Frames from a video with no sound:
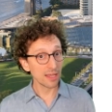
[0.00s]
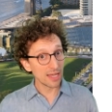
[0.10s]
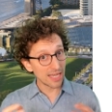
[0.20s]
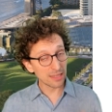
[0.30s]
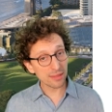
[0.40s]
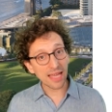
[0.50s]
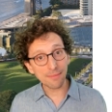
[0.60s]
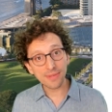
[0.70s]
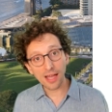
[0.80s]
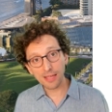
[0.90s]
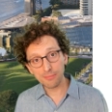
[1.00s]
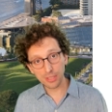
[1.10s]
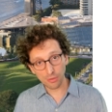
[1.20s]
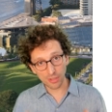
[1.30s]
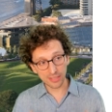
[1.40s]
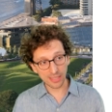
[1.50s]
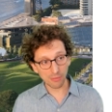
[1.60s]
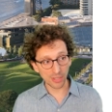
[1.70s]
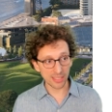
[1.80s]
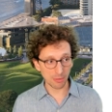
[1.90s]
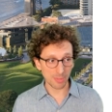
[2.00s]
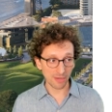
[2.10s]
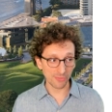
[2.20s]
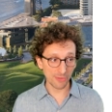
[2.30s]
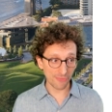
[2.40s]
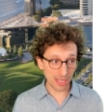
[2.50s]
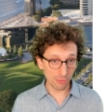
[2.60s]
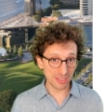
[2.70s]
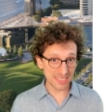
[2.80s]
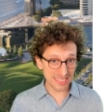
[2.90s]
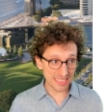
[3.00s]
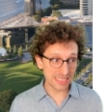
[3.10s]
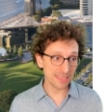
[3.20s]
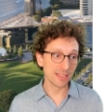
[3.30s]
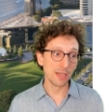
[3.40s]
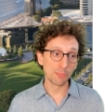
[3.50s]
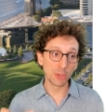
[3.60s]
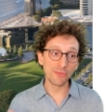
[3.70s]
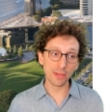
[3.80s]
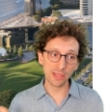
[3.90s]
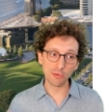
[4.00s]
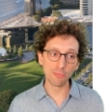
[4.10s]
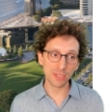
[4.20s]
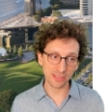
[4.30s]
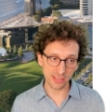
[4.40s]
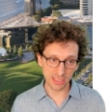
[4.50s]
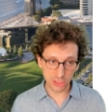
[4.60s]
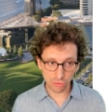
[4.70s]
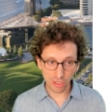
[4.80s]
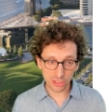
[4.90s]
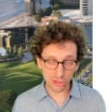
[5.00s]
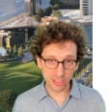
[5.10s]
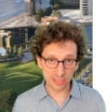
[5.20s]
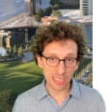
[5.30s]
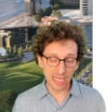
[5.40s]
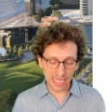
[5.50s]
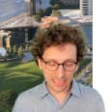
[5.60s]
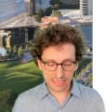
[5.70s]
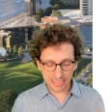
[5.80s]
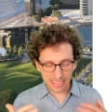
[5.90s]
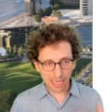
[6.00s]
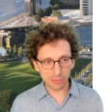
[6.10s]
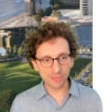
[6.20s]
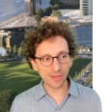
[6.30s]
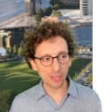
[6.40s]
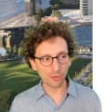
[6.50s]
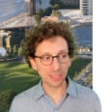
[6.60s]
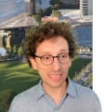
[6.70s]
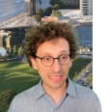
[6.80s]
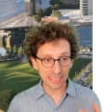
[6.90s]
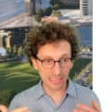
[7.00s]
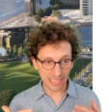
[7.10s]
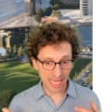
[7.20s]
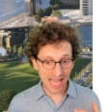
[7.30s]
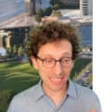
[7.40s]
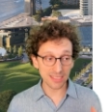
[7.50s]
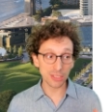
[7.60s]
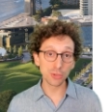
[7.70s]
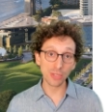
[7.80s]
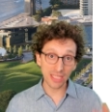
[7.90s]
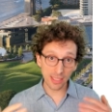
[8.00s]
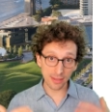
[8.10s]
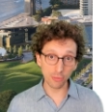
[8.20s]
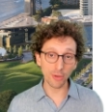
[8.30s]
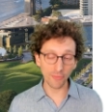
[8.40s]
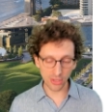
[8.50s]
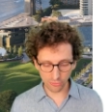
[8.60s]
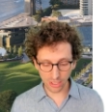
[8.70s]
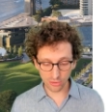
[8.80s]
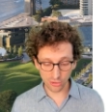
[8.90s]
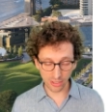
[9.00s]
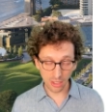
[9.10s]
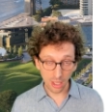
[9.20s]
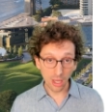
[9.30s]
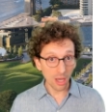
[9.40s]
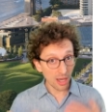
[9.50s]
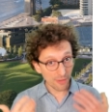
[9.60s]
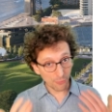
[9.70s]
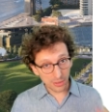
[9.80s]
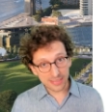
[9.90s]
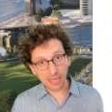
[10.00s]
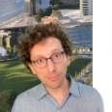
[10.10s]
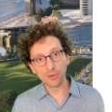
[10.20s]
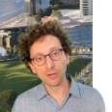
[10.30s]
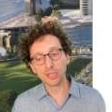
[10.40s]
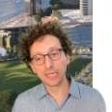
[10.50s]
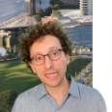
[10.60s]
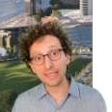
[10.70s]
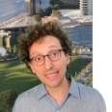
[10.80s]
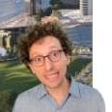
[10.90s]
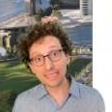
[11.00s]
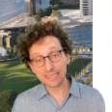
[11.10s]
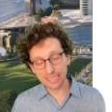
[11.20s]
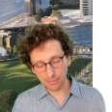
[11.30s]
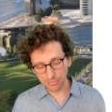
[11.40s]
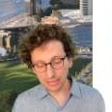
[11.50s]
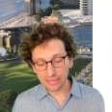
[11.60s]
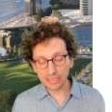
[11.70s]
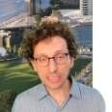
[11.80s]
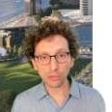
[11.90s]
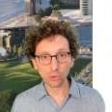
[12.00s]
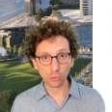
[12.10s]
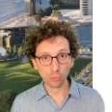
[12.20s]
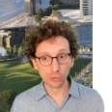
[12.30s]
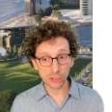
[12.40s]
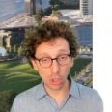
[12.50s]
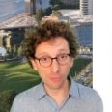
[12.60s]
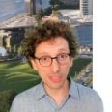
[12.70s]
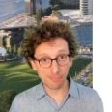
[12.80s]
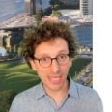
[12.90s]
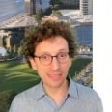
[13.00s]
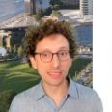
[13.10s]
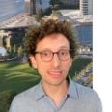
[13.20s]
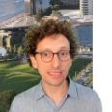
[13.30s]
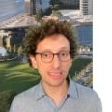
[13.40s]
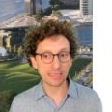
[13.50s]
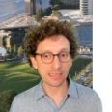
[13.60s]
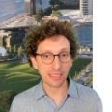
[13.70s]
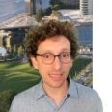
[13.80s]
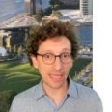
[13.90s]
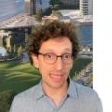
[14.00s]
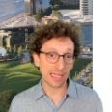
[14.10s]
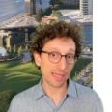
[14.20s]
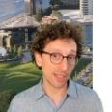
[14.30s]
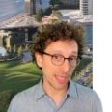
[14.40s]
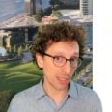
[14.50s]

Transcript: At the same time, in our above, the follower sees previously completed instructions, and this allows the follower access to the history of the interaction. For example, it eases the ability to resolve dependencies like